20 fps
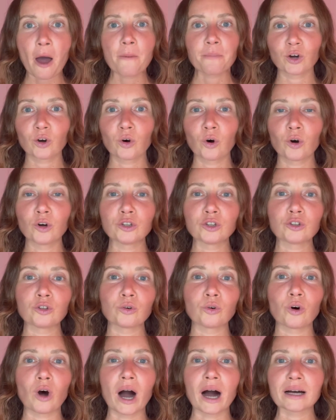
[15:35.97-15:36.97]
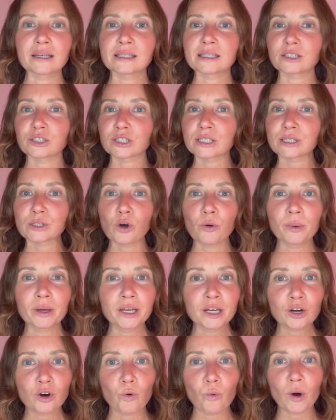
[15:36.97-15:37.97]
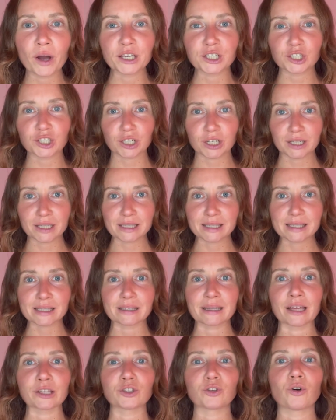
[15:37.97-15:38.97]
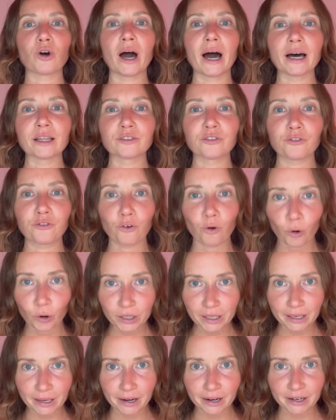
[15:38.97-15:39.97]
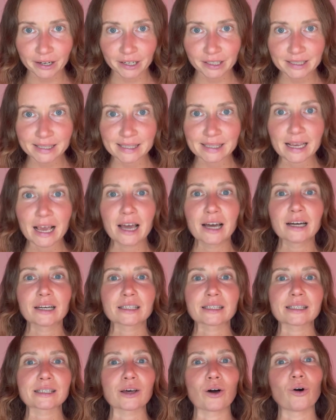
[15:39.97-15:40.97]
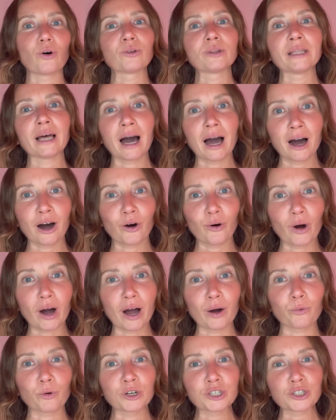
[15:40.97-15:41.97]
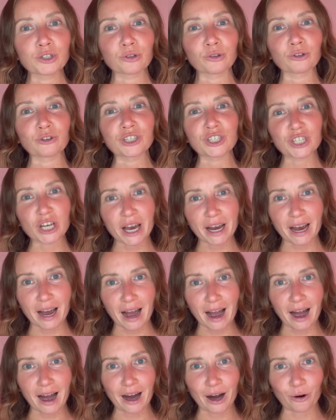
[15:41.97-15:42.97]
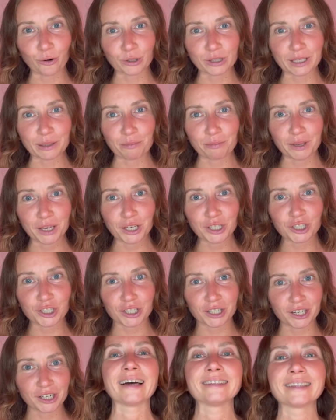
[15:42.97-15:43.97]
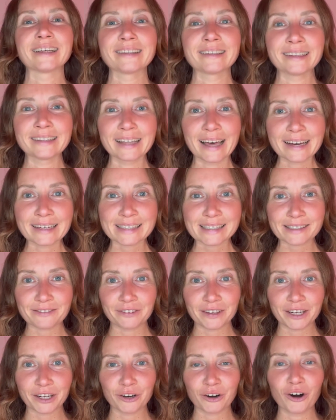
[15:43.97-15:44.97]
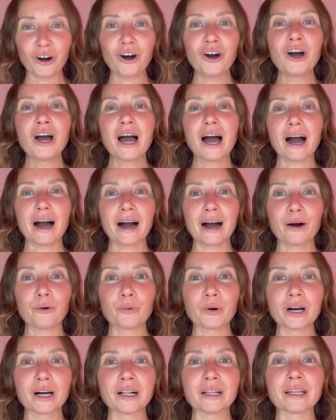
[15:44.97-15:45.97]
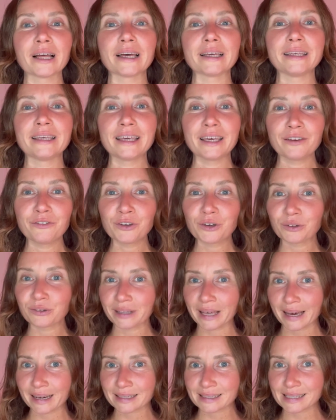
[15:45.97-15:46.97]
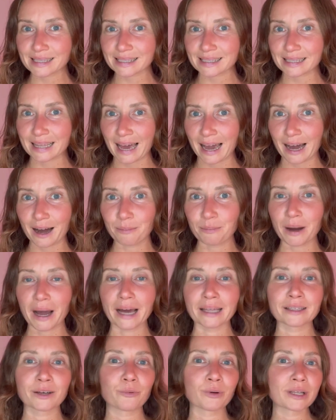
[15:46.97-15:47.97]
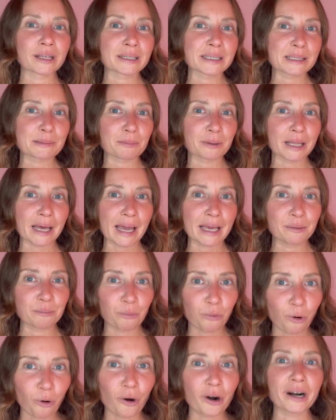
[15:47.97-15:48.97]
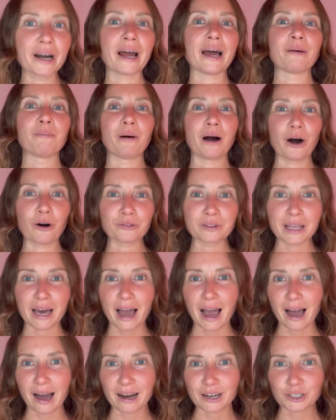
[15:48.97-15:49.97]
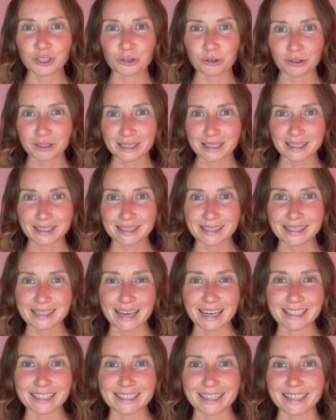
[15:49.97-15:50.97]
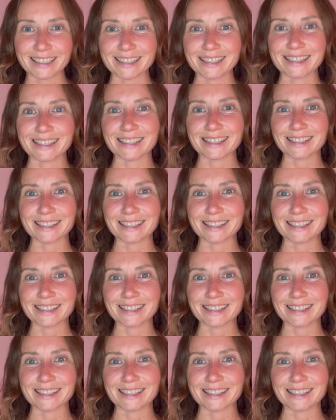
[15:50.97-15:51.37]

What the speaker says: You're going to answer so many questions that you had for years. So now I want you to check out the picture, and in the next video I will give you next step and I will explain more about the actual sensations.